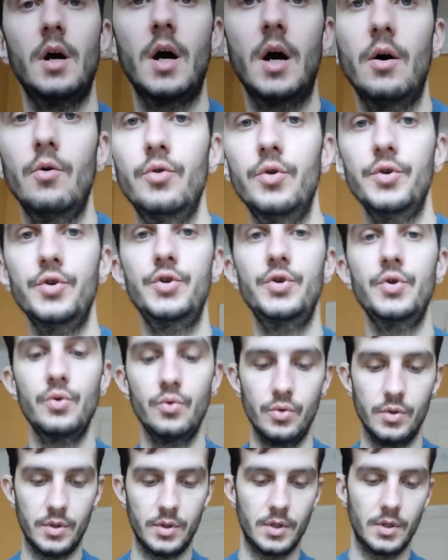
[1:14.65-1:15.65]
how the
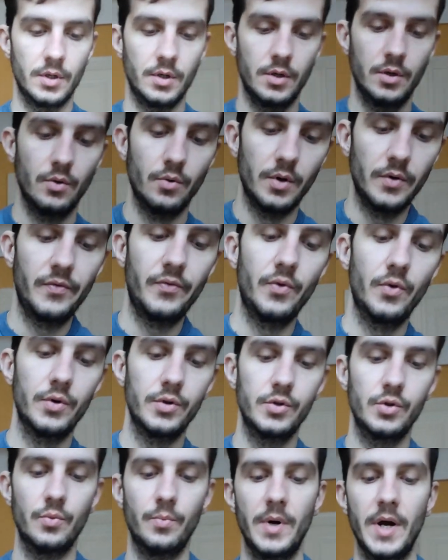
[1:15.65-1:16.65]
Jews were
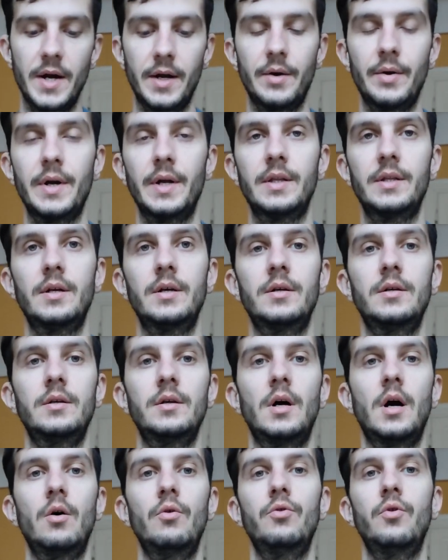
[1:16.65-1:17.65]
forced to migrate
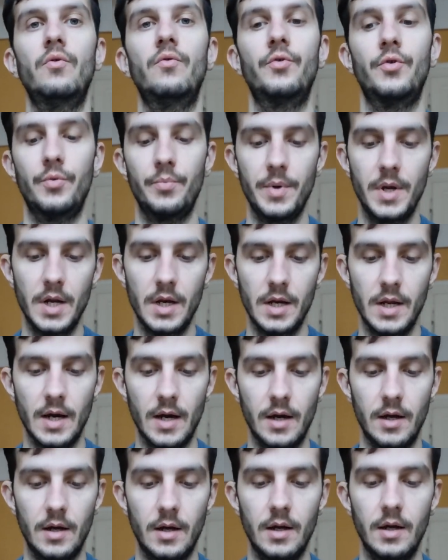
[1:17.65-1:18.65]
out of
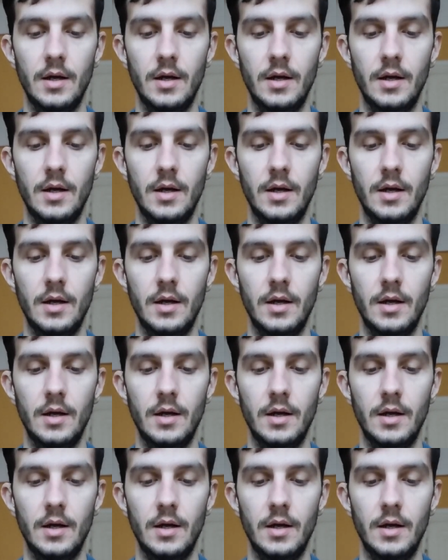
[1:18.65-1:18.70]
Romania